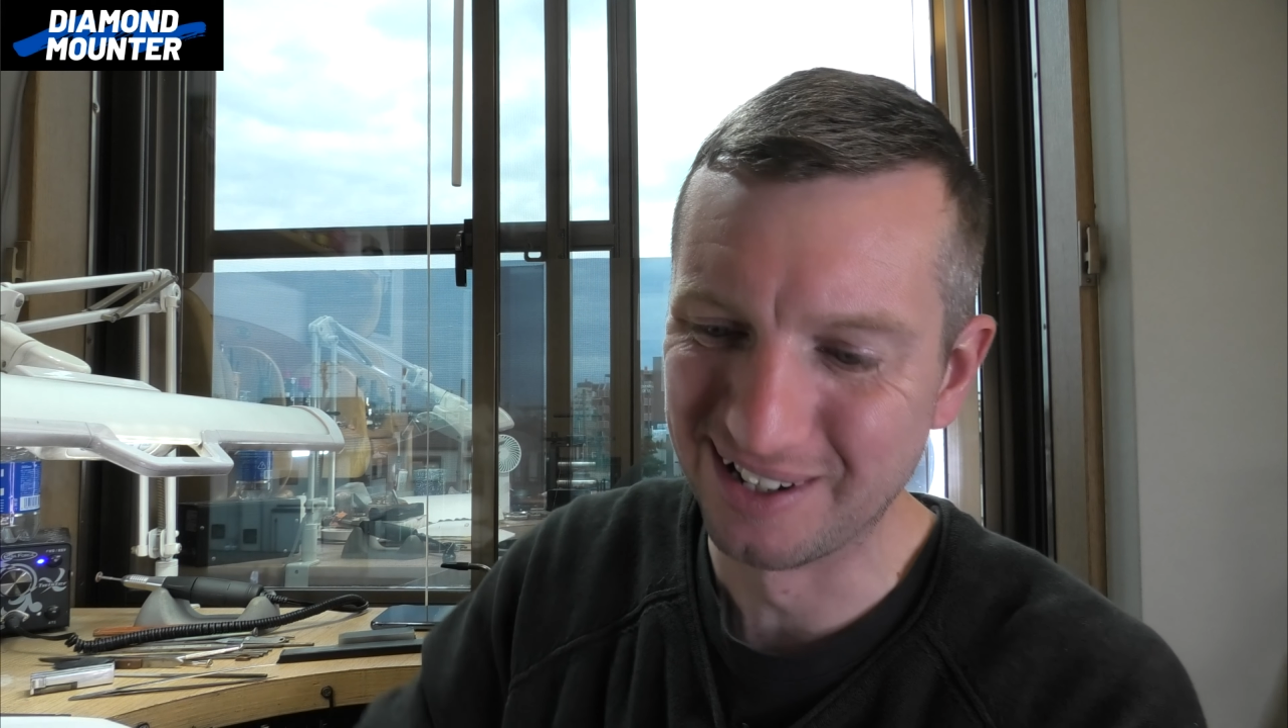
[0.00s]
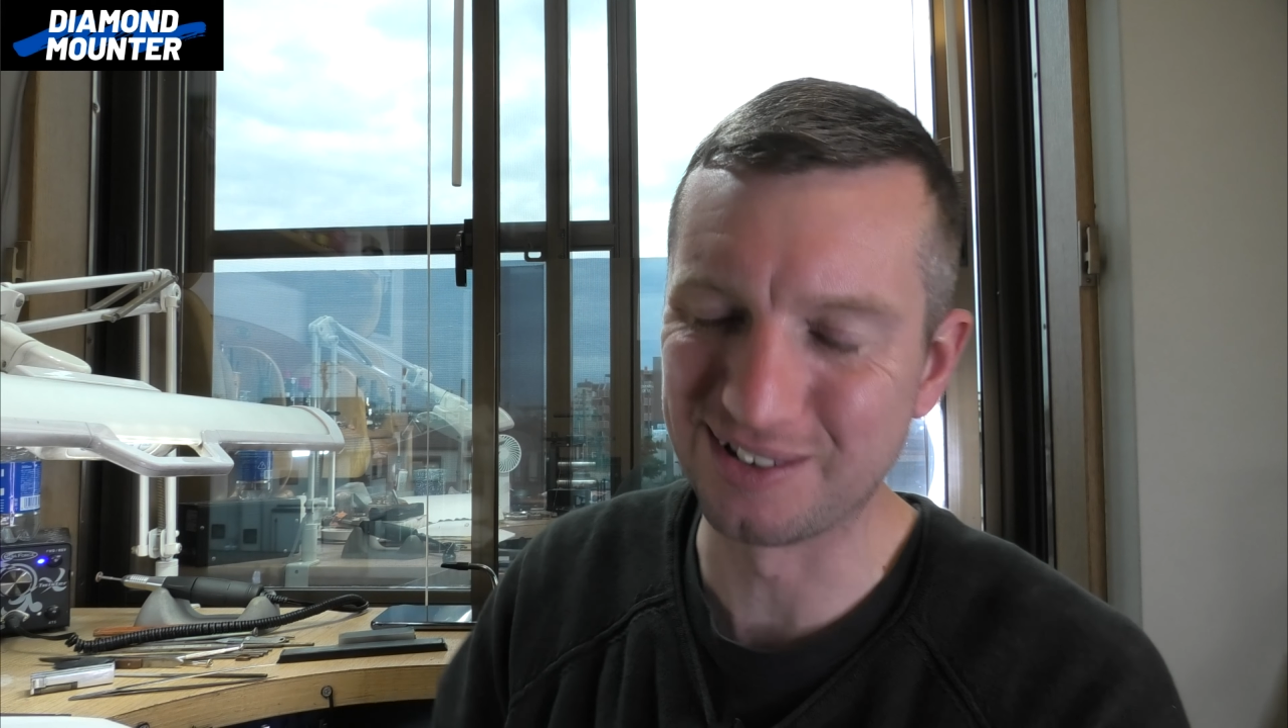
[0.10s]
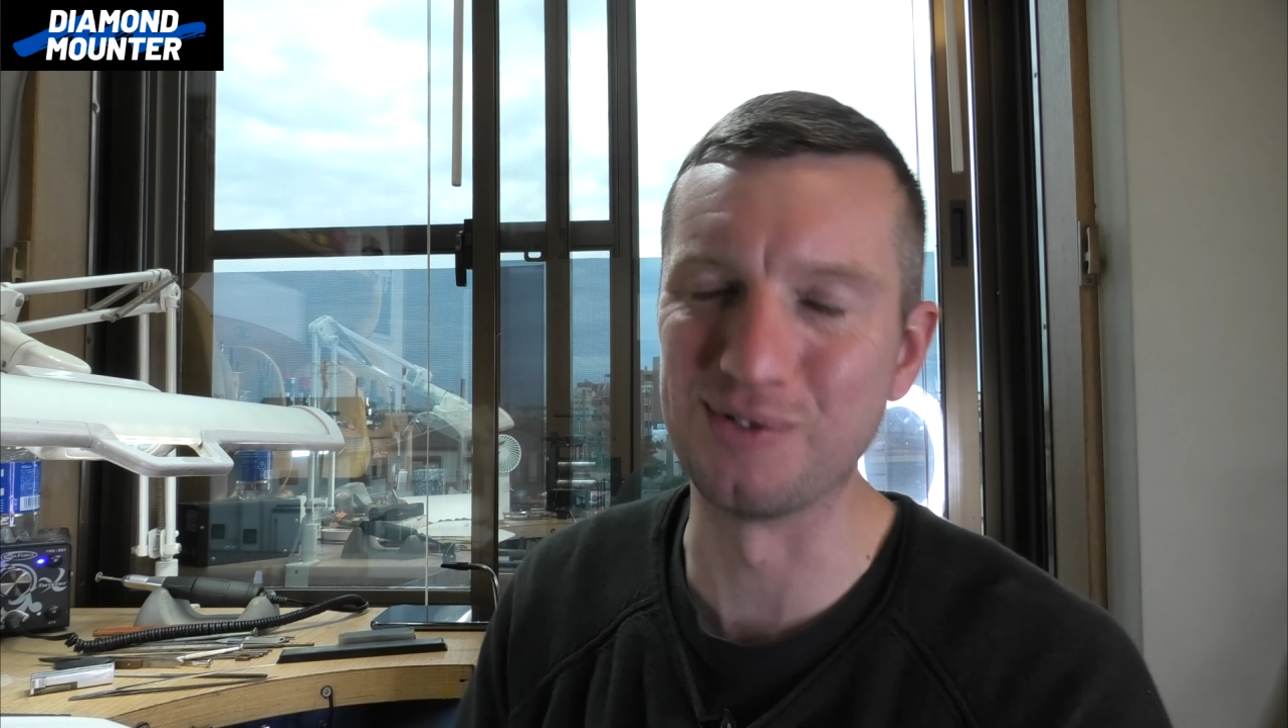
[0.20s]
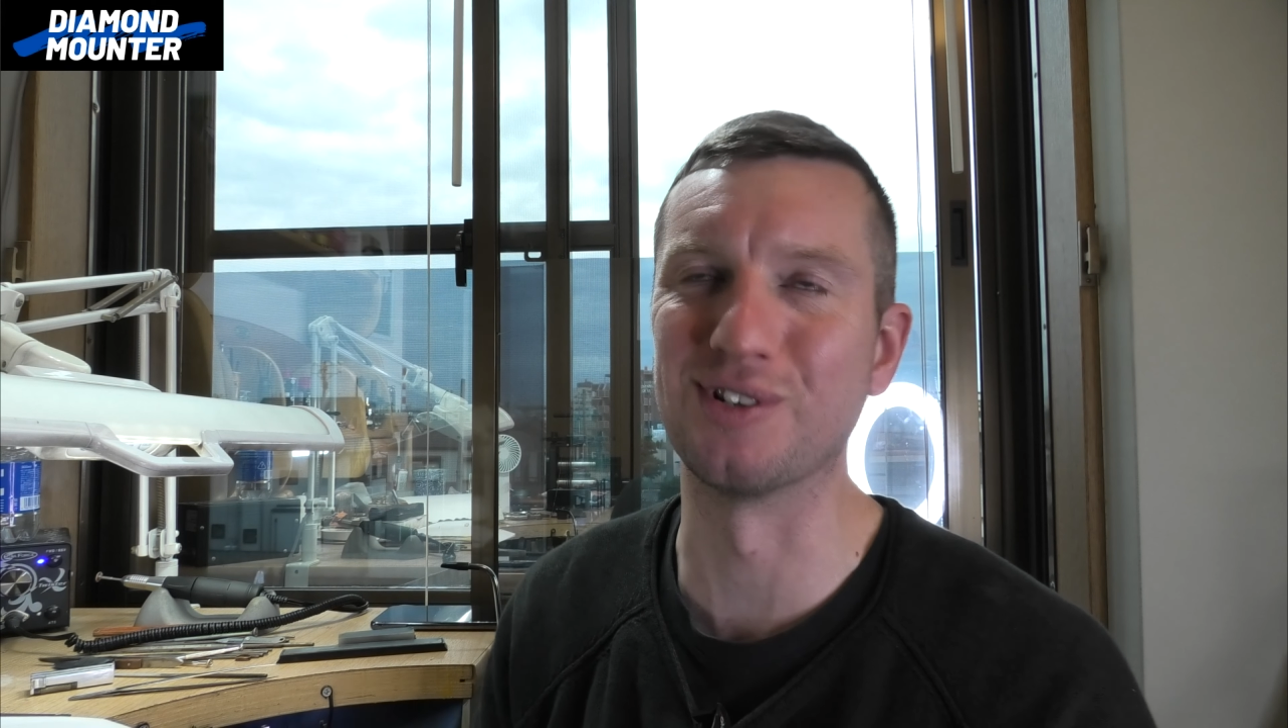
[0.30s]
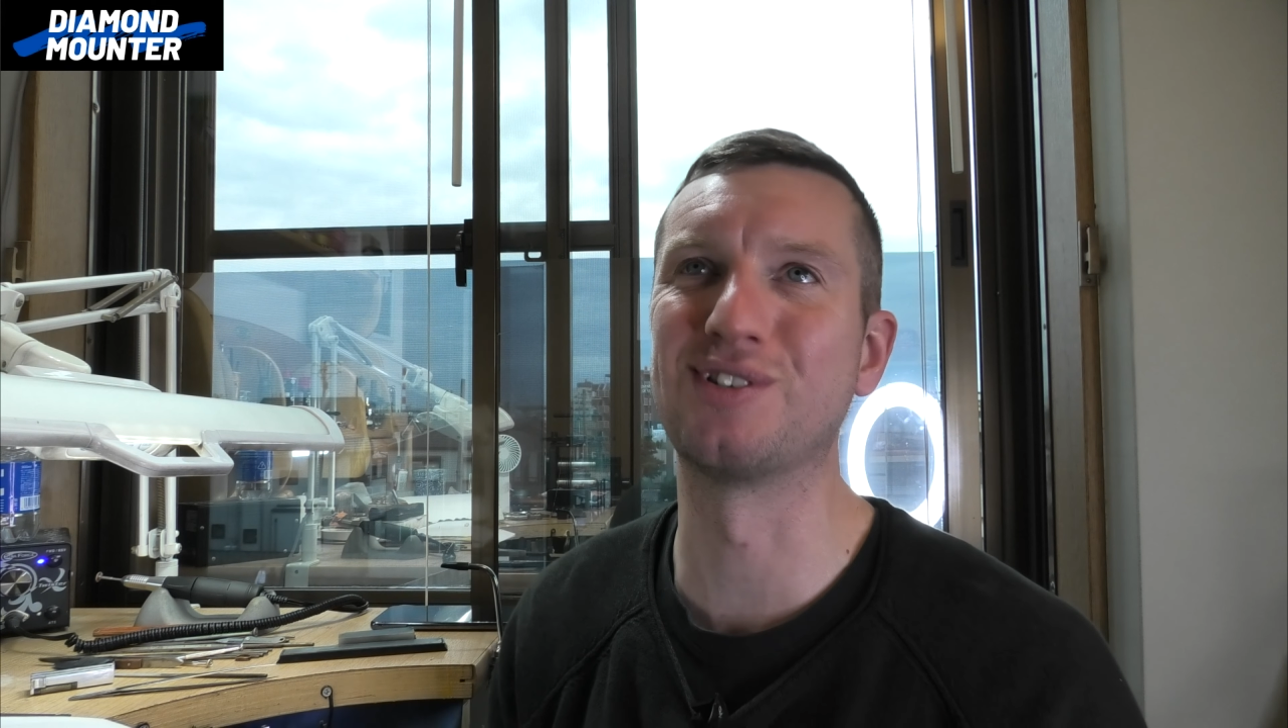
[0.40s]

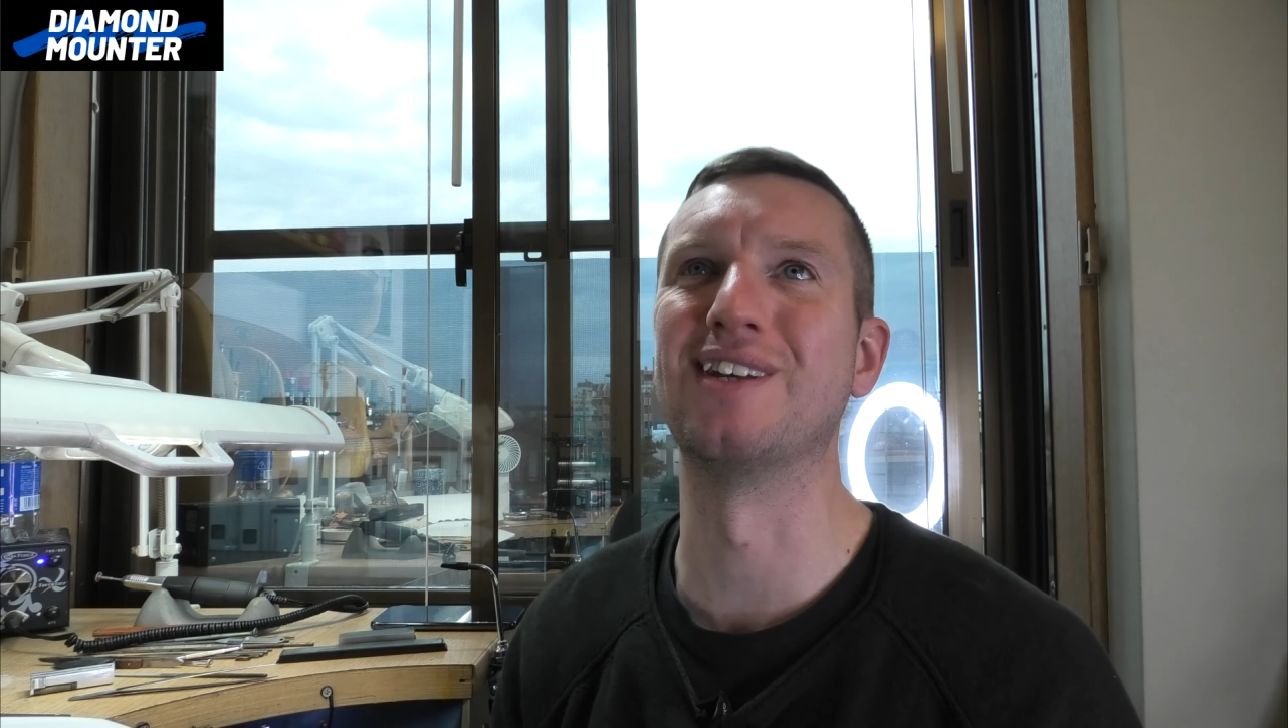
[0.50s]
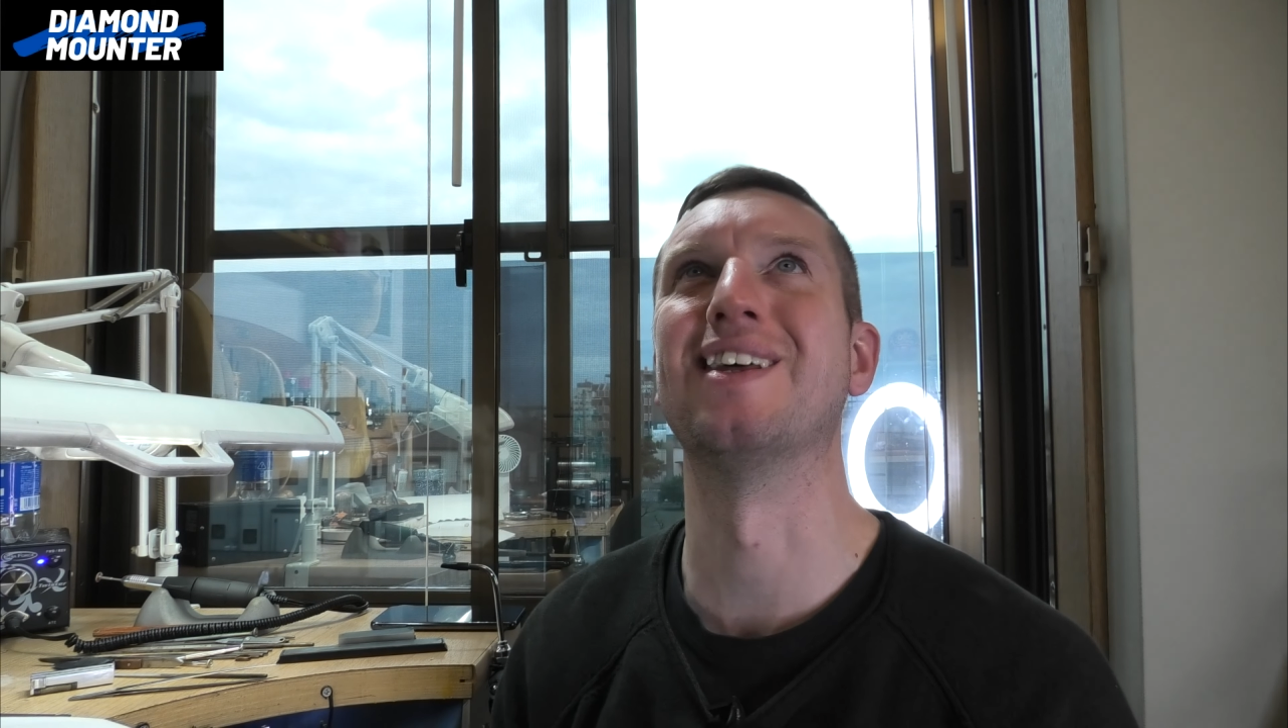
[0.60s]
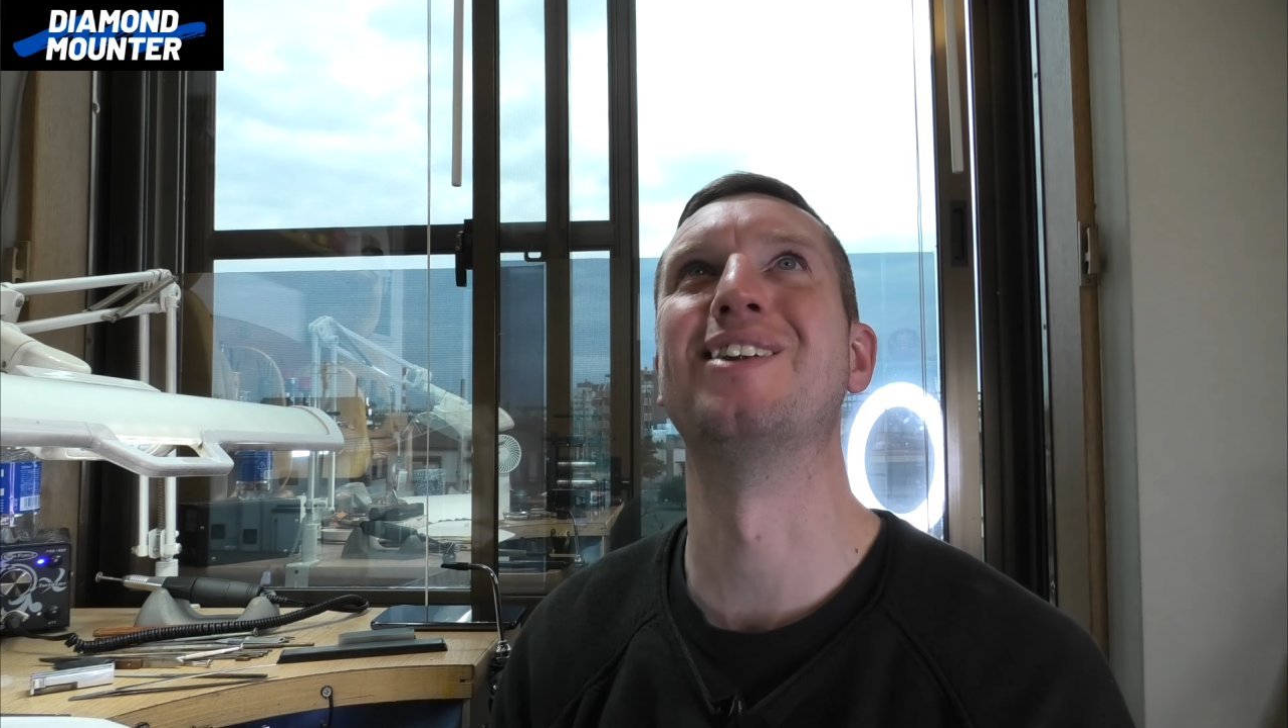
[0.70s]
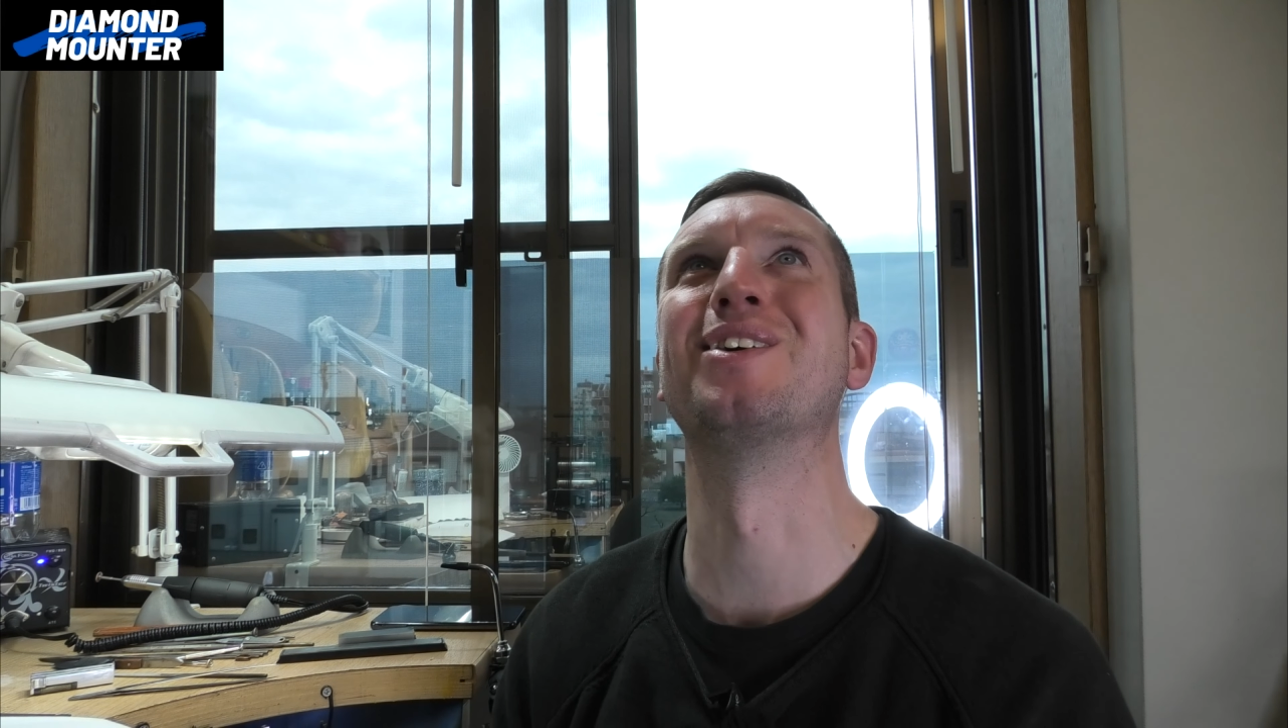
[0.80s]
Don't just sit there